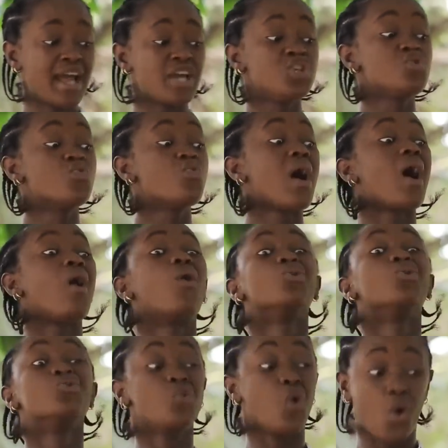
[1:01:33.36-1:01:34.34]
Papa,
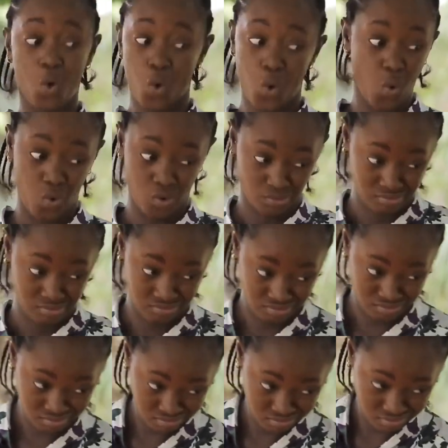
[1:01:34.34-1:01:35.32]
you are on your
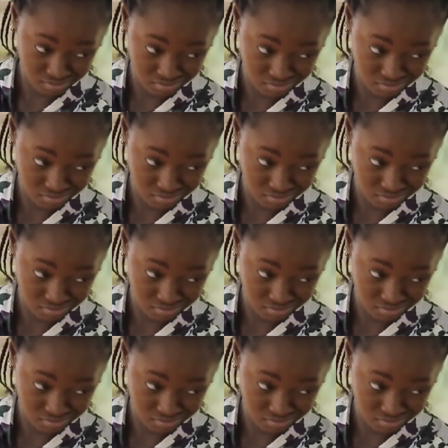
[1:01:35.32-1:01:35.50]
own.